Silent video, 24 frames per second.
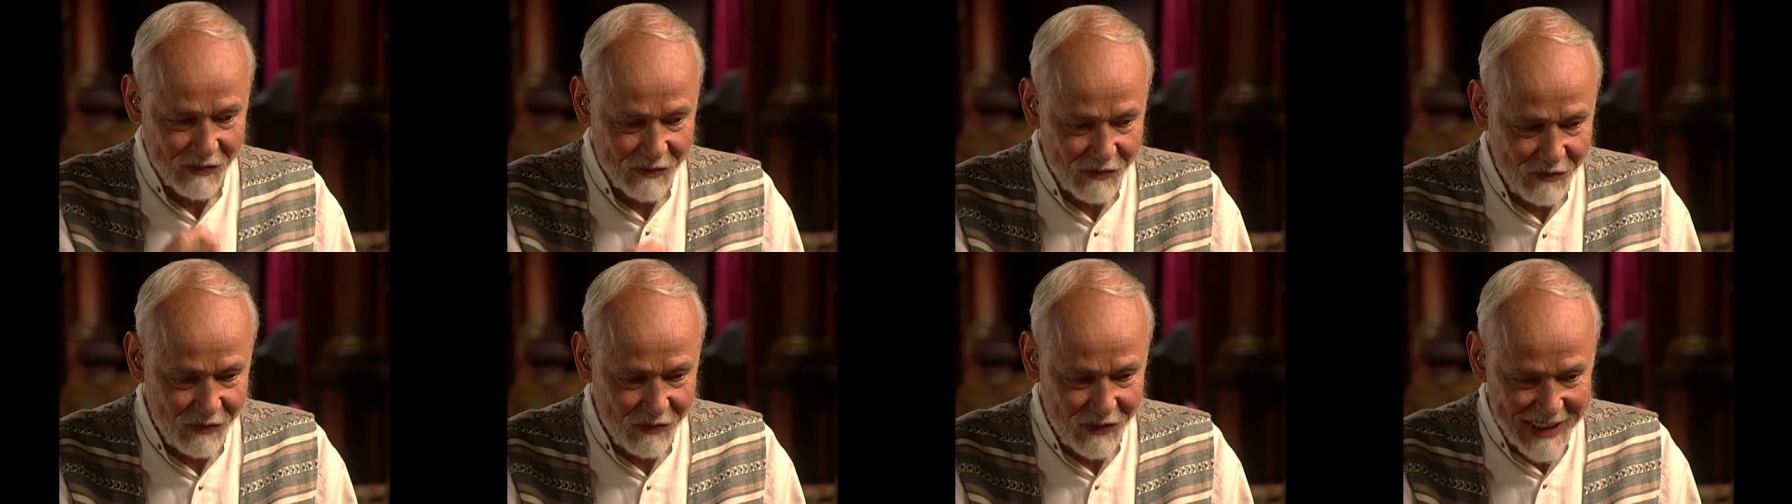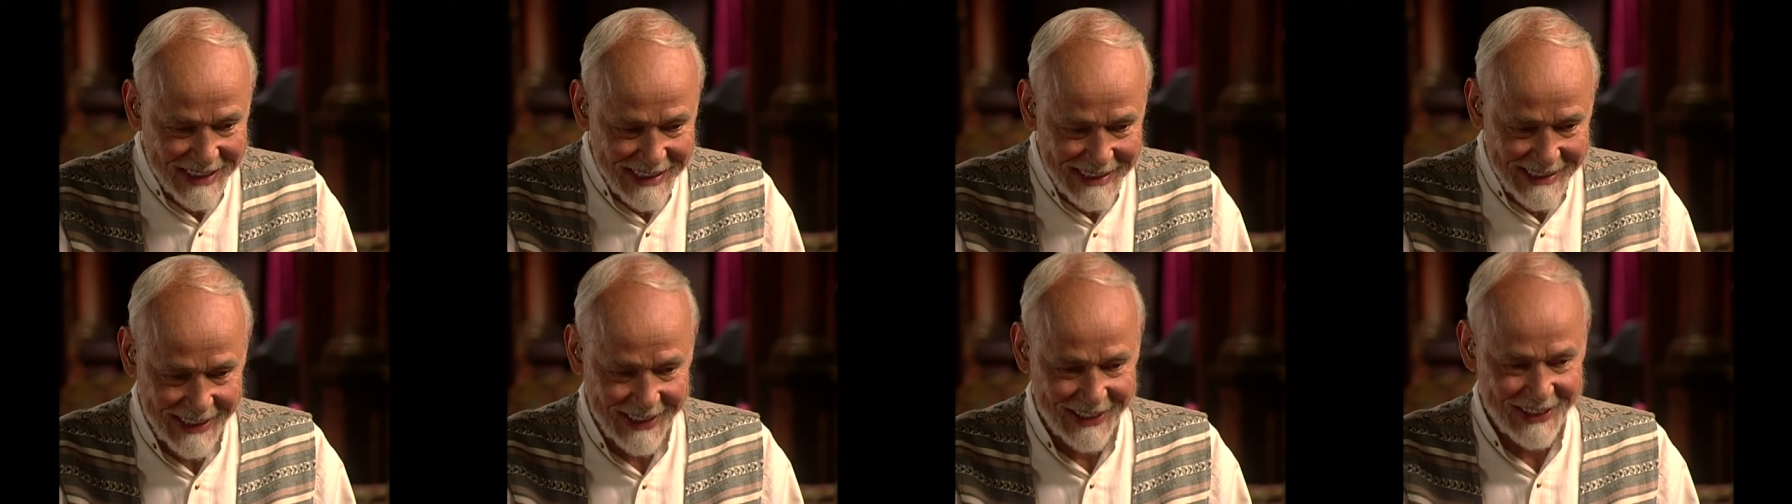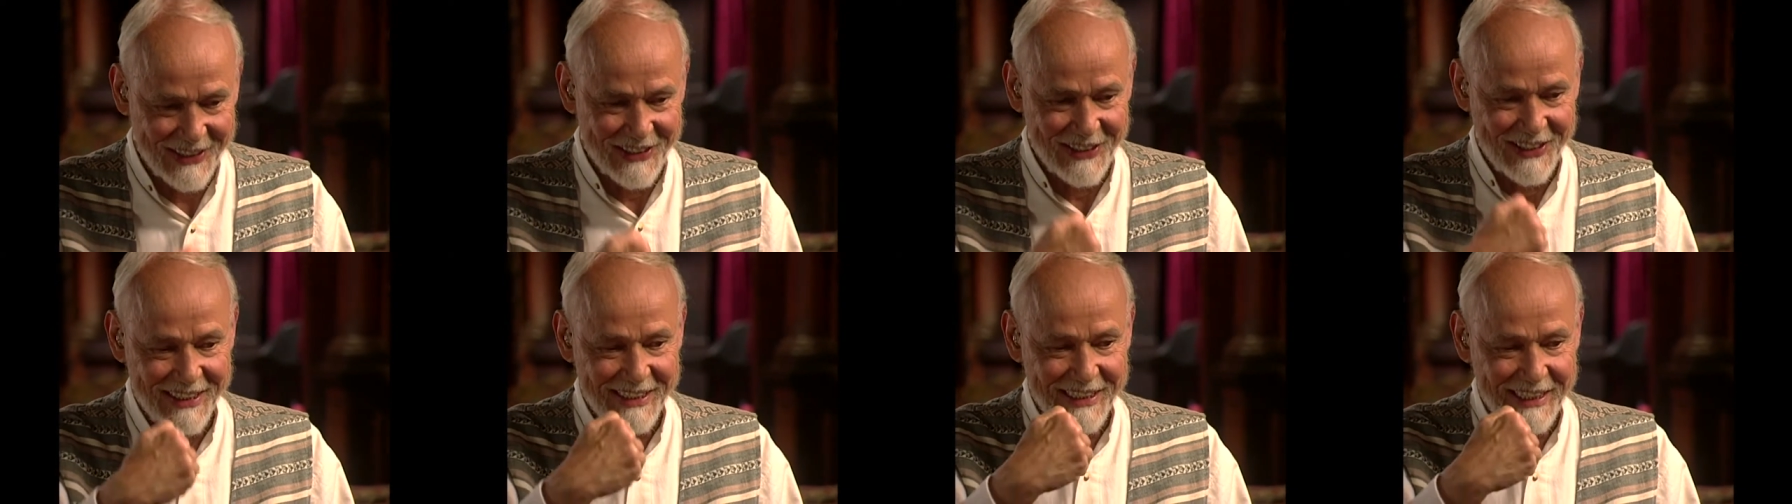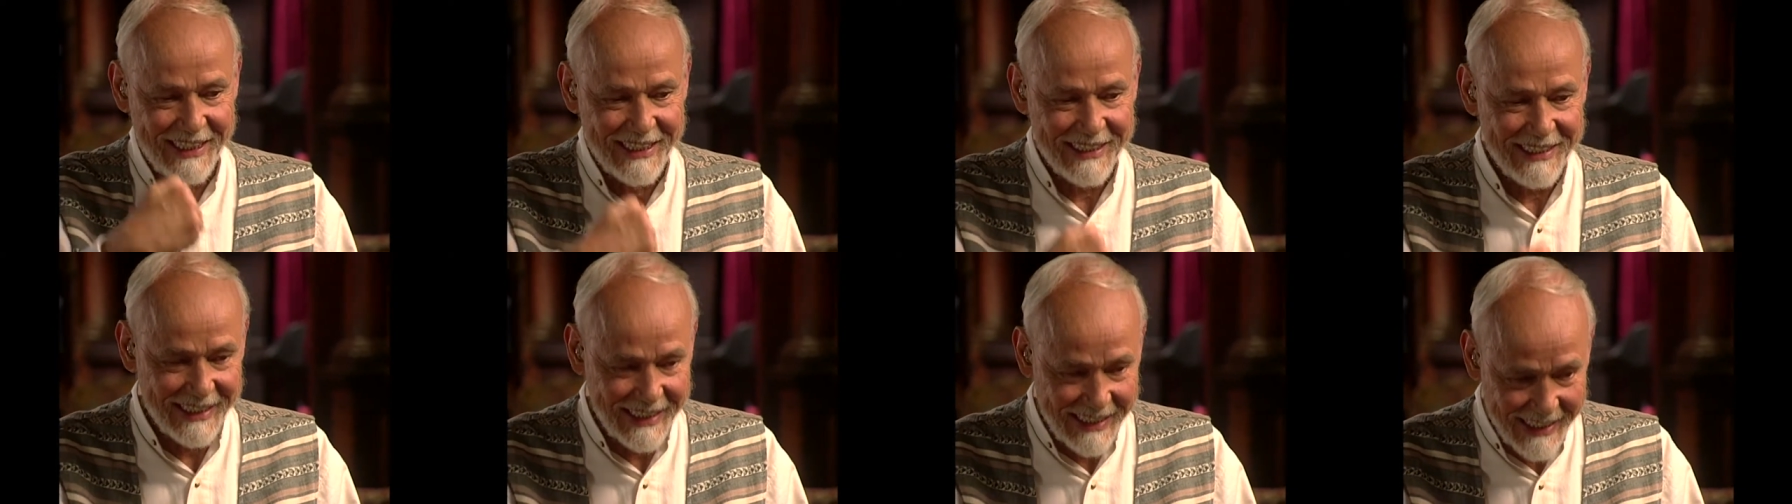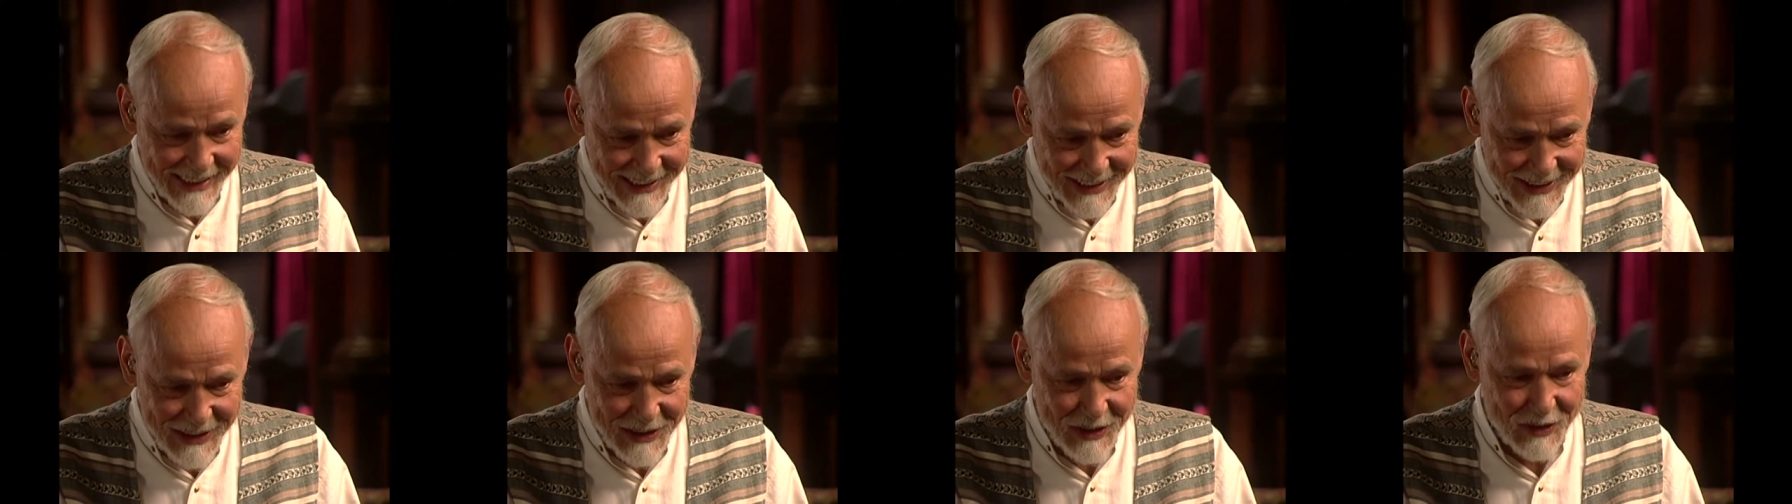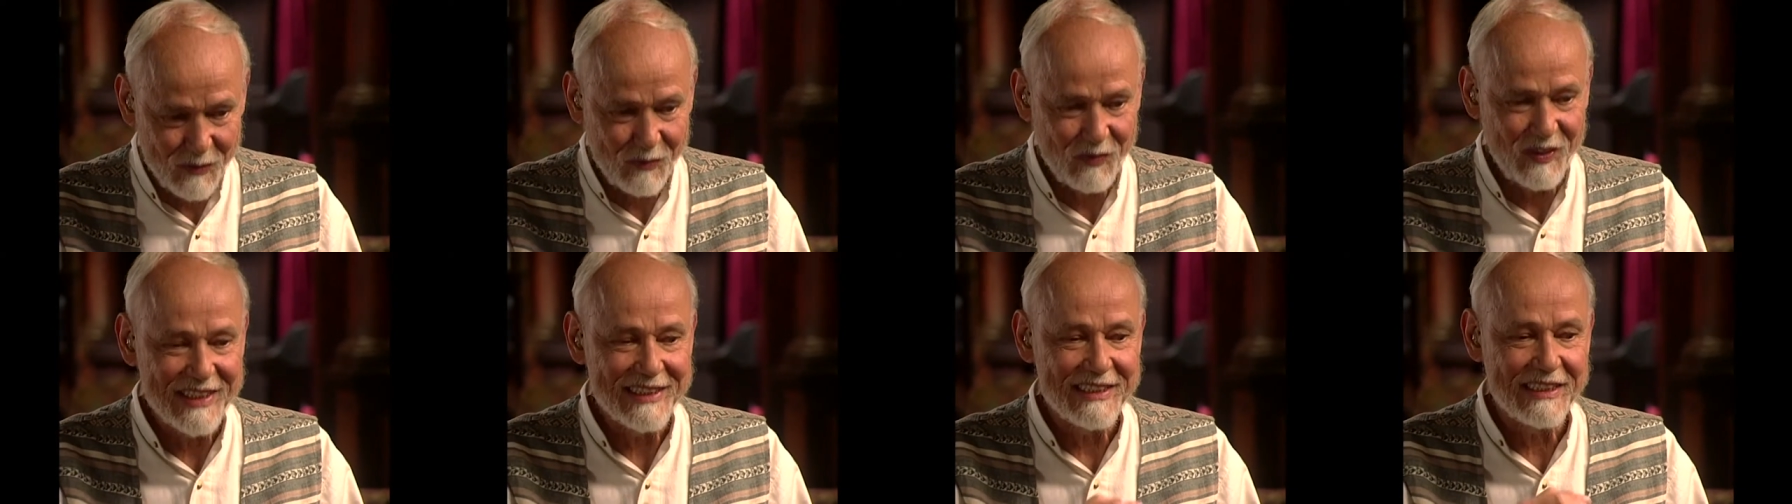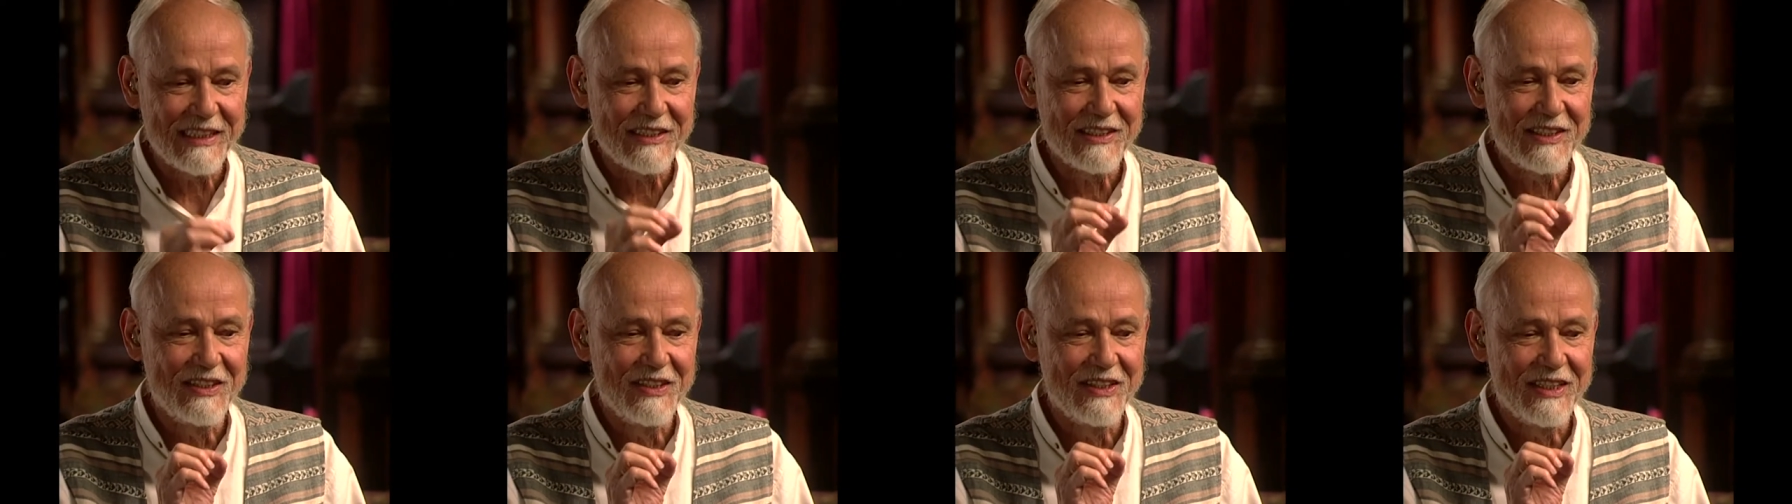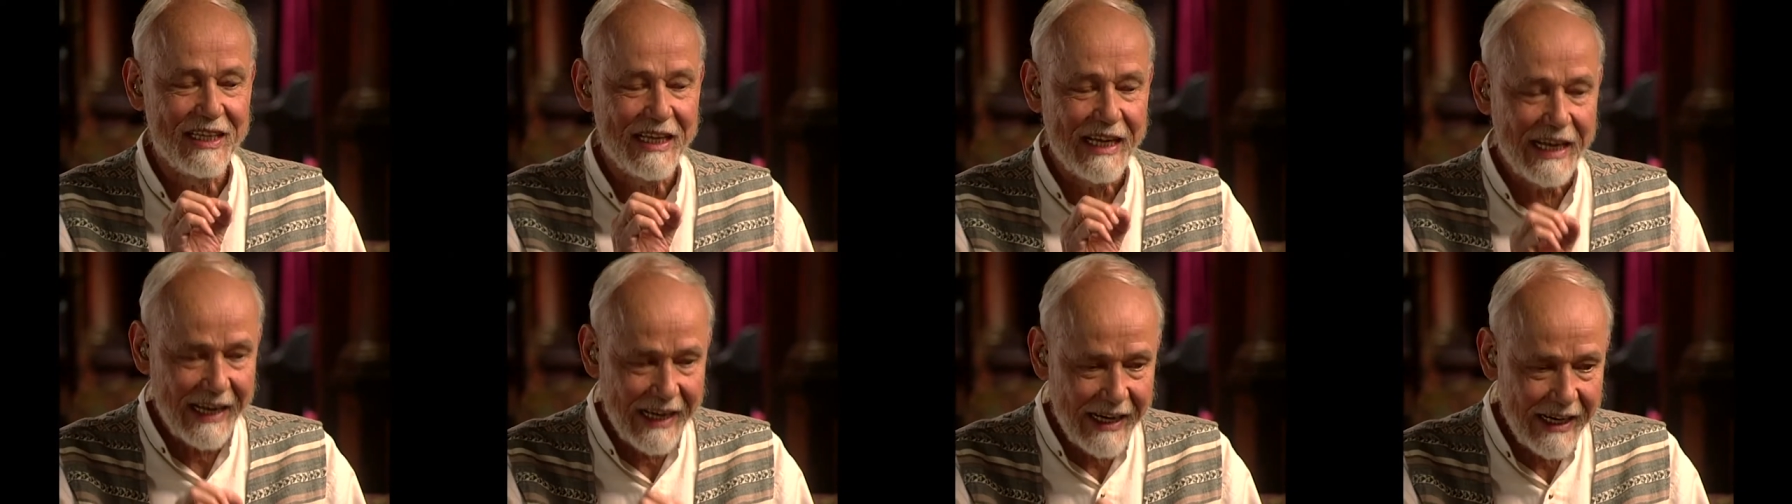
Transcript: the physical. It is physical.